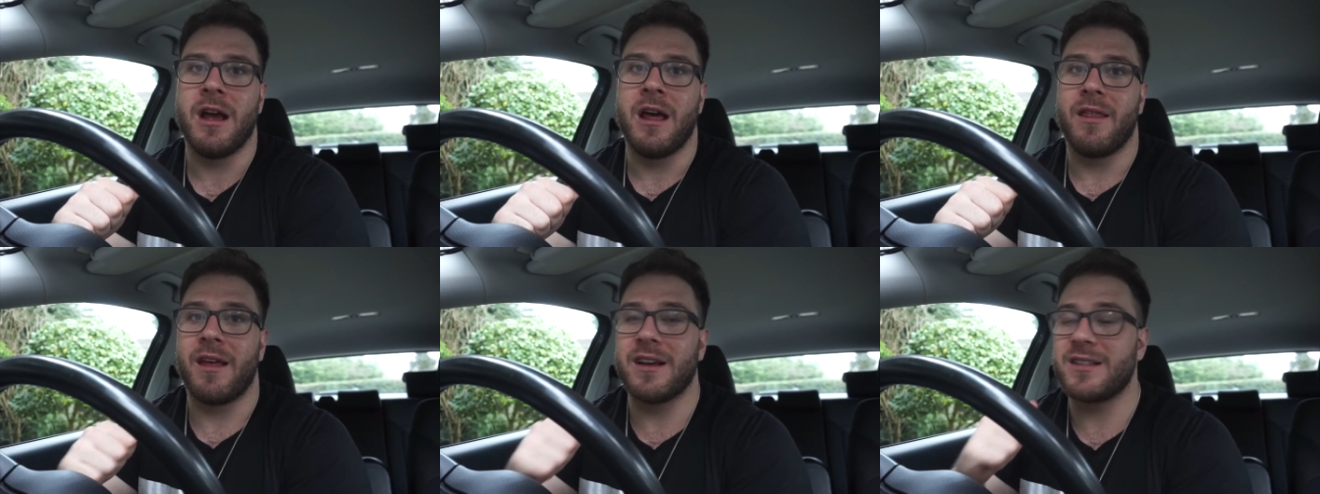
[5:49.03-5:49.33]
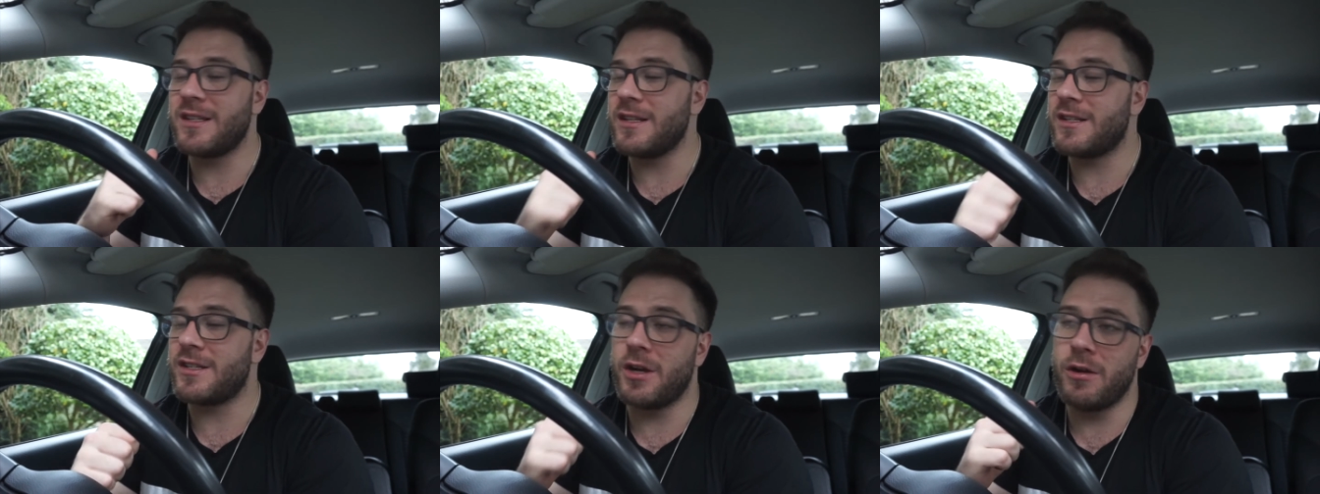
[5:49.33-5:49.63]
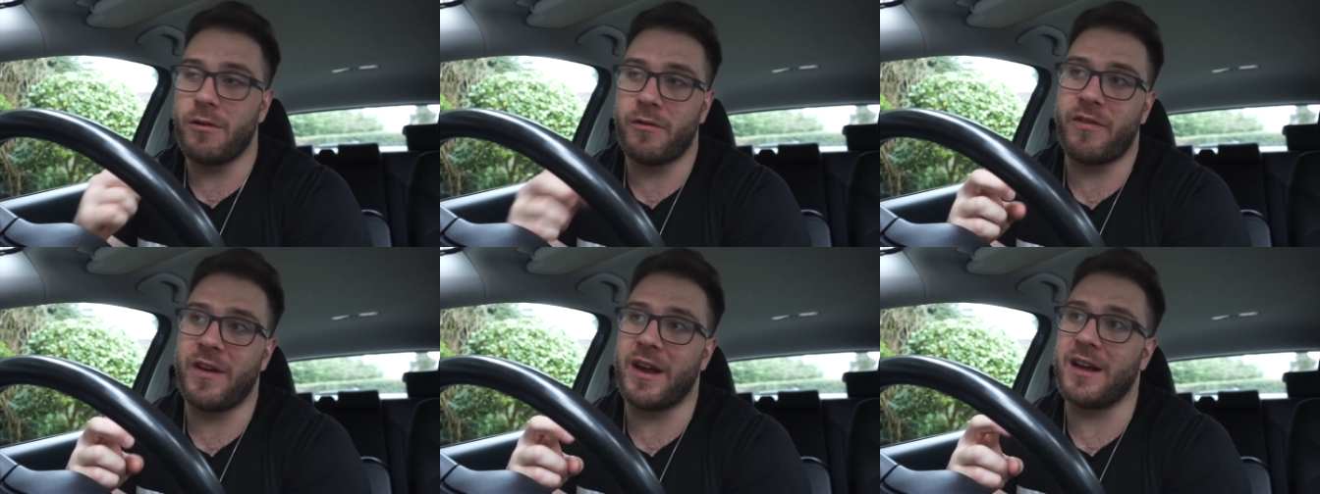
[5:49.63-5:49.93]
That's the
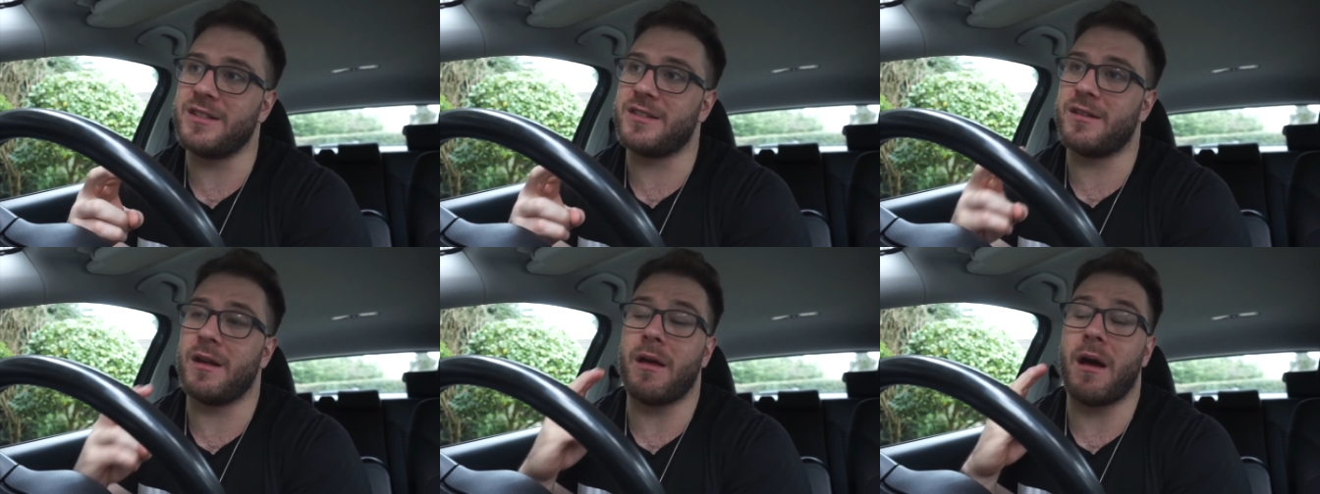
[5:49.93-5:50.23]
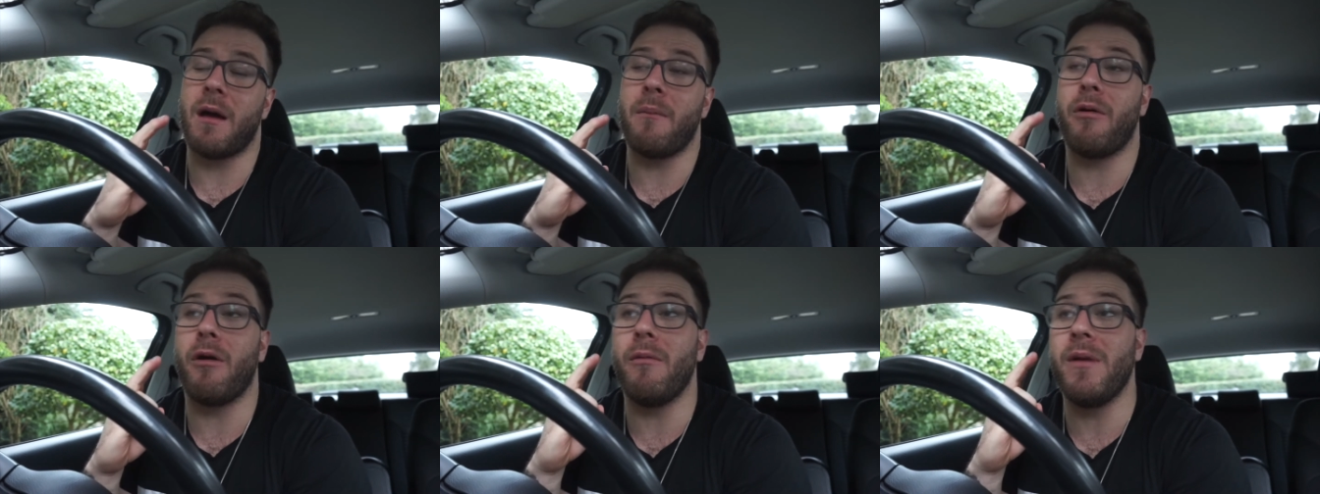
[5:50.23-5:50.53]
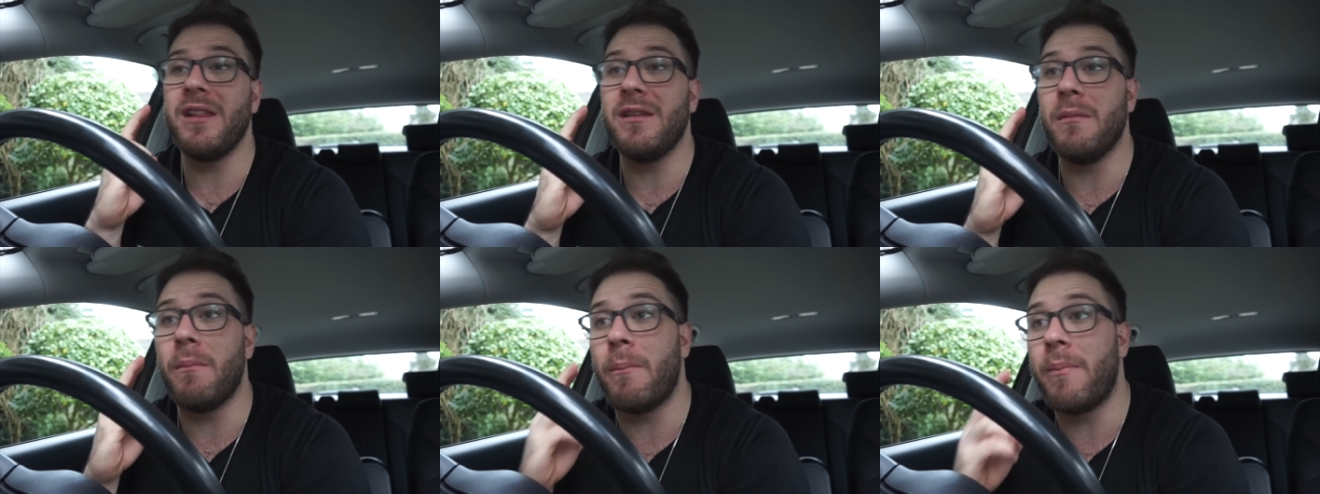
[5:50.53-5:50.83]
two things that are
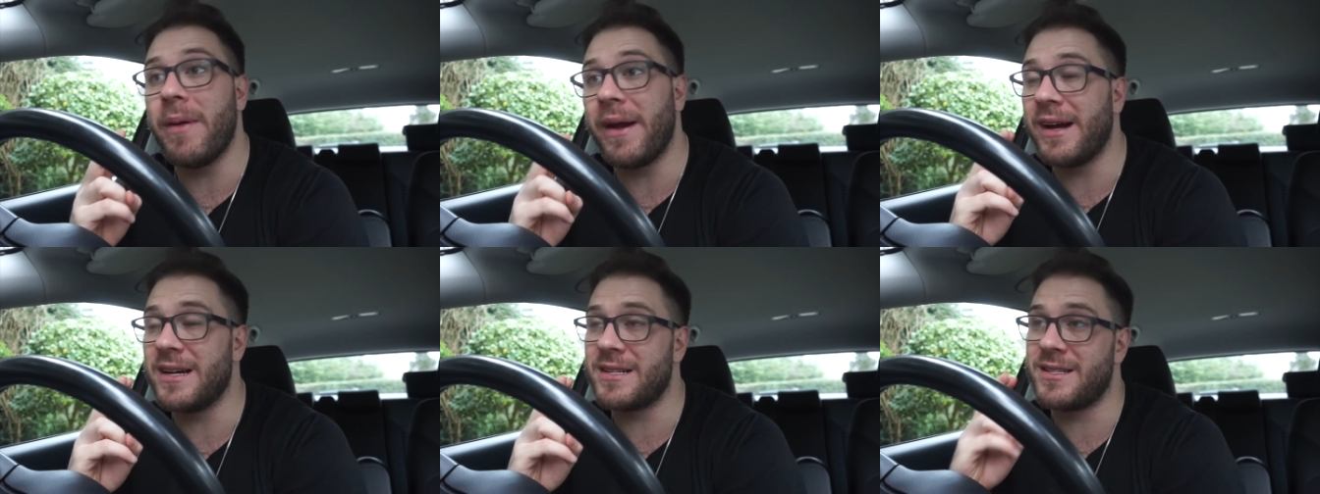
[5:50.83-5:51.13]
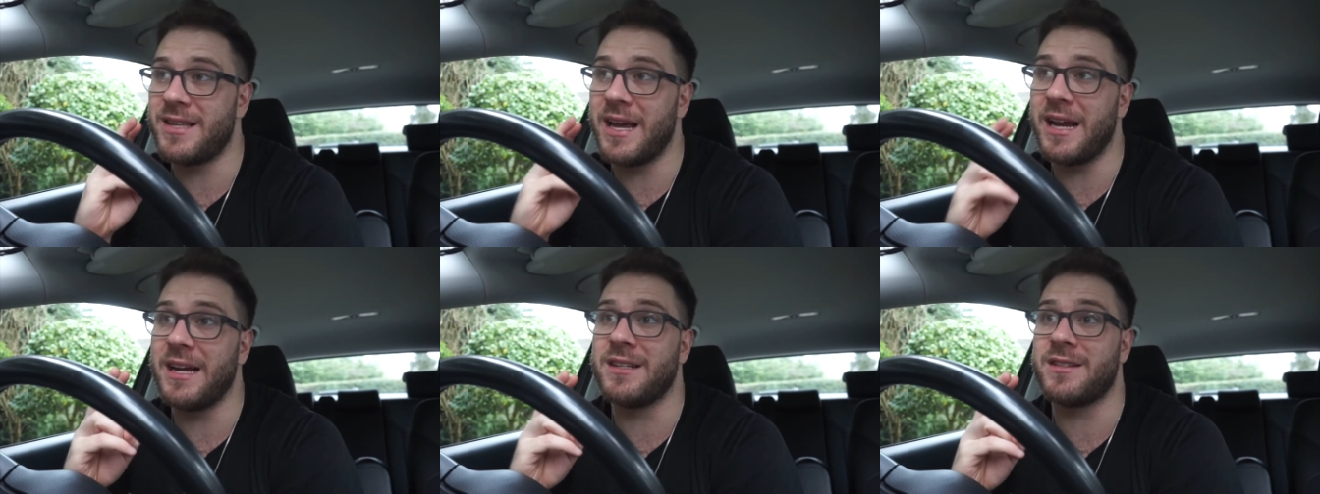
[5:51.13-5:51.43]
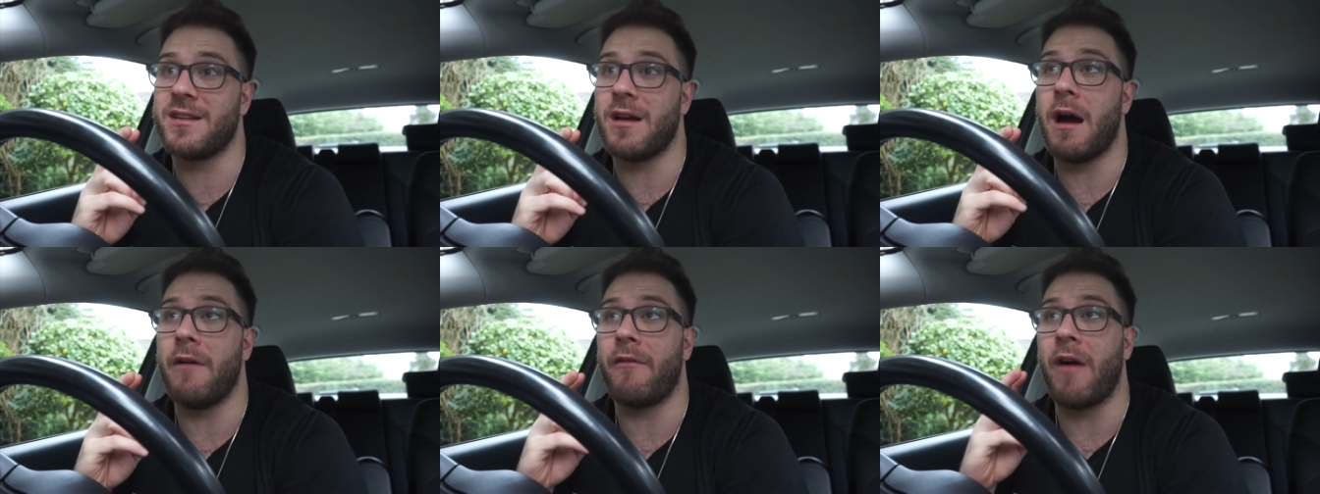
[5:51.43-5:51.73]
probably the biggest
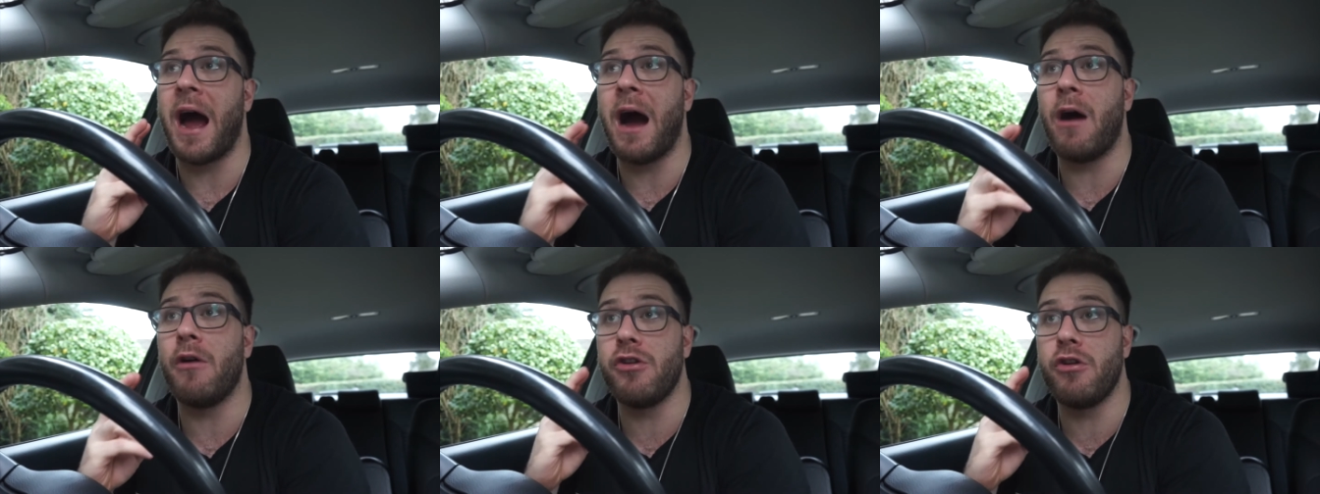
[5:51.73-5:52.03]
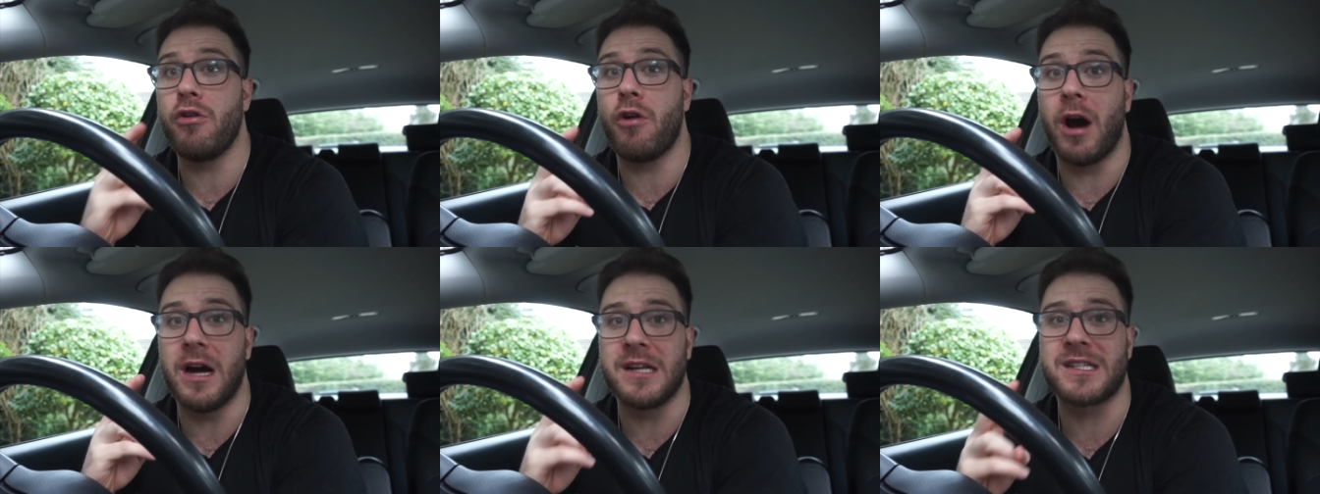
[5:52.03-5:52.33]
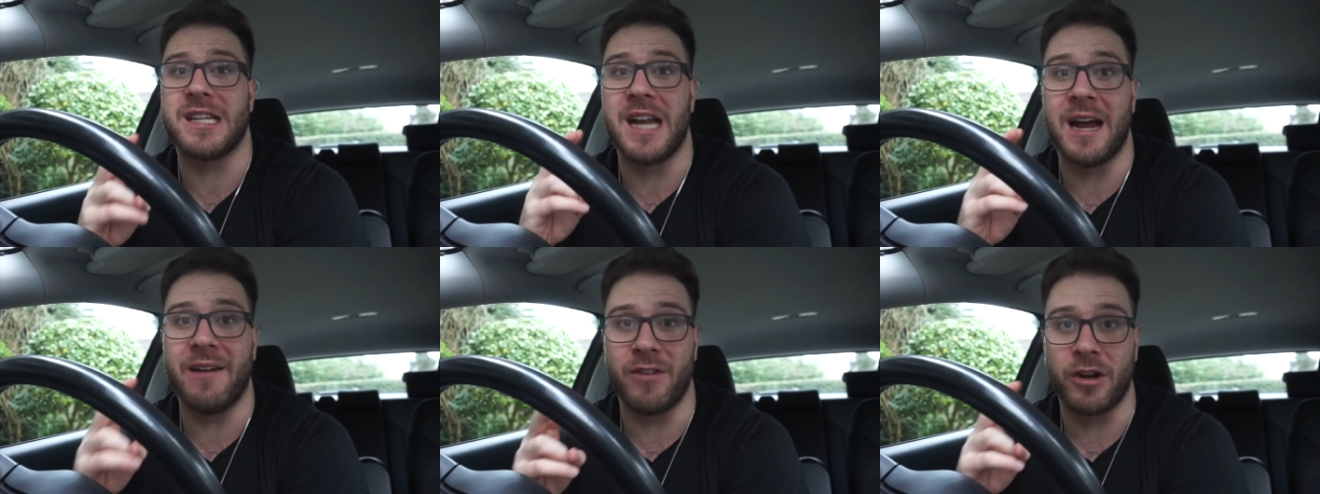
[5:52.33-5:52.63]
things of how you guys
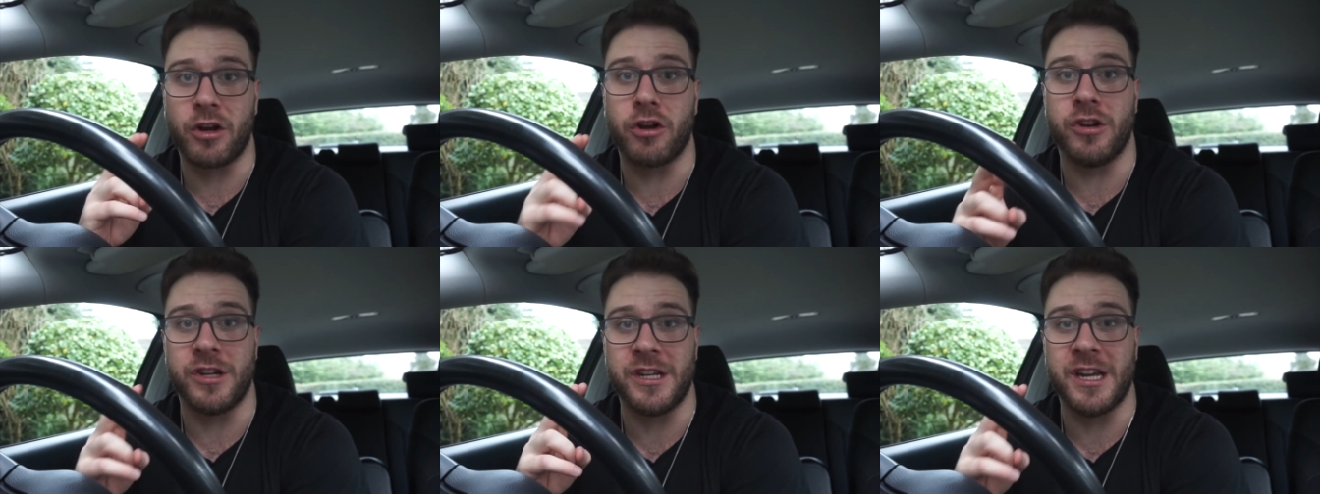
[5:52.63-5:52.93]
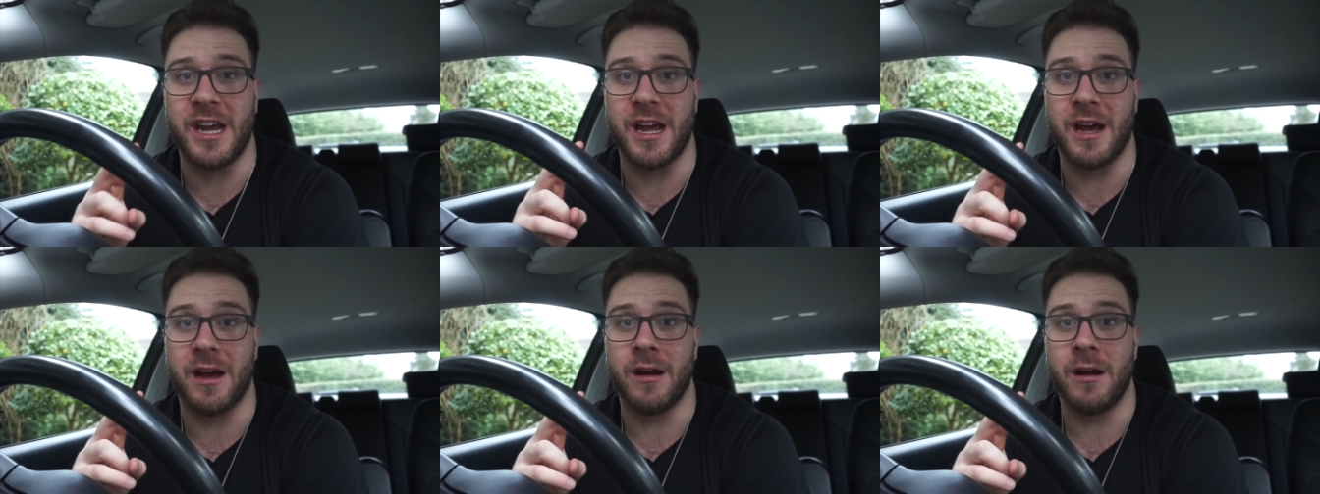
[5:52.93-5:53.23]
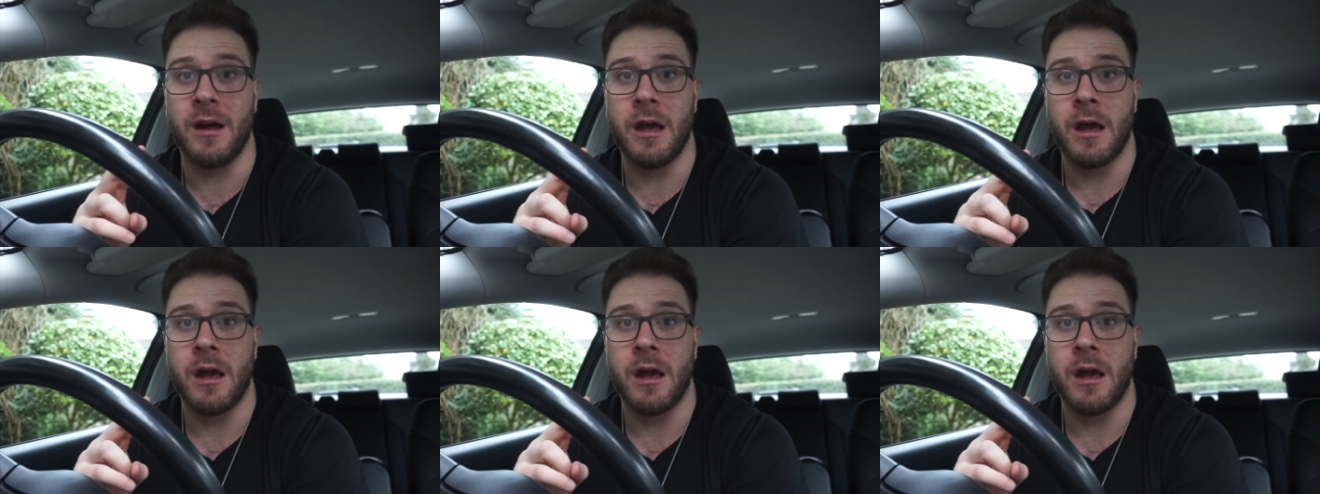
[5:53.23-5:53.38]
can have a good year.